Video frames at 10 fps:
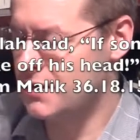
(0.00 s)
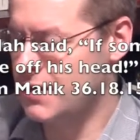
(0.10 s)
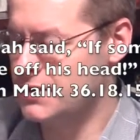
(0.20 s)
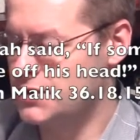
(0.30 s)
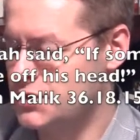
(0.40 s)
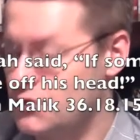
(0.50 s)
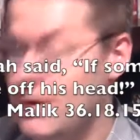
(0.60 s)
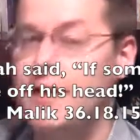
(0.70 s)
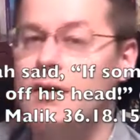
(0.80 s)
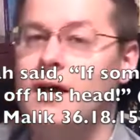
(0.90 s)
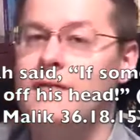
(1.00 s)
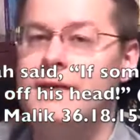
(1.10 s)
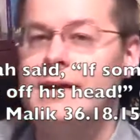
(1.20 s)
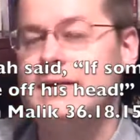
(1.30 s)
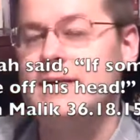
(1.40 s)
then strike off
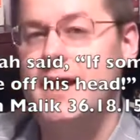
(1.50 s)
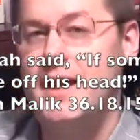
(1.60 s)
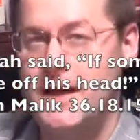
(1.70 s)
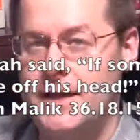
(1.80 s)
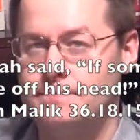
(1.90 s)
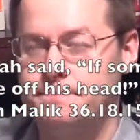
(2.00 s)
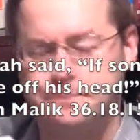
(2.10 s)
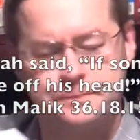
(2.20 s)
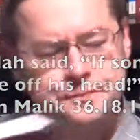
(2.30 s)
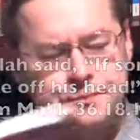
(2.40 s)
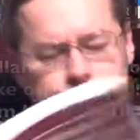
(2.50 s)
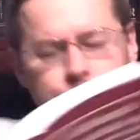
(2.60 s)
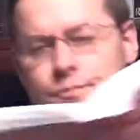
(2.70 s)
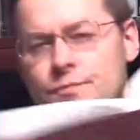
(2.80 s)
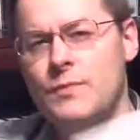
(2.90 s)
his head."
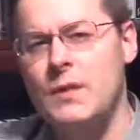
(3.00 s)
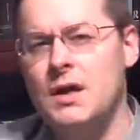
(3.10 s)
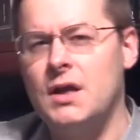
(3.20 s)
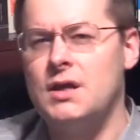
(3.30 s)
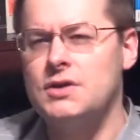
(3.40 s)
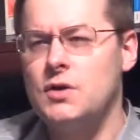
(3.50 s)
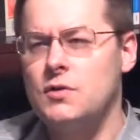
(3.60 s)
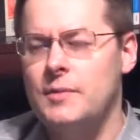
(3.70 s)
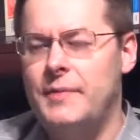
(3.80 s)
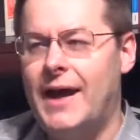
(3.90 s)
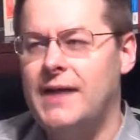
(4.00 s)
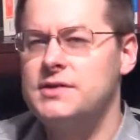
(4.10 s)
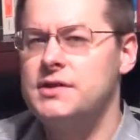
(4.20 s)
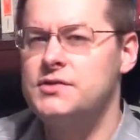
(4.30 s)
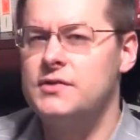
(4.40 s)
So the
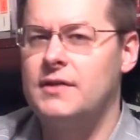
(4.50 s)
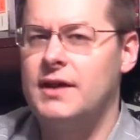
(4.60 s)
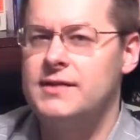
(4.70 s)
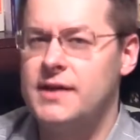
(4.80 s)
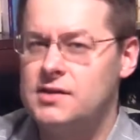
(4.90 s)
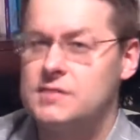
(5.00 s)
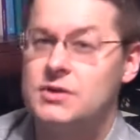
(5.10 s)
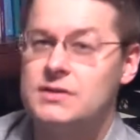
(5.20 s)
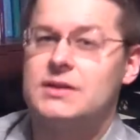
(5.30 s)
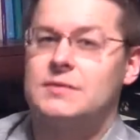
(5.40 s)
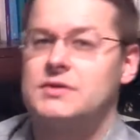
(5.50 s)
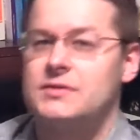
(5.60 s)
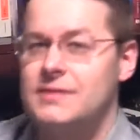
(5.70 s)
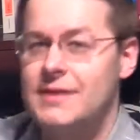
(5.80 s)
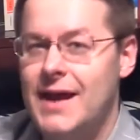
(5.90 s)
passage that tells Muslims
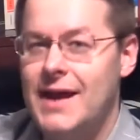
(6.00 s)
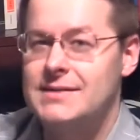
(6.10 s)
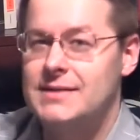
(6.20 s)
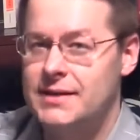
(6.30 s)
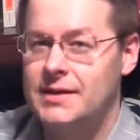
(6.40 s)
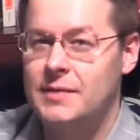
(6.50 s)
not to kill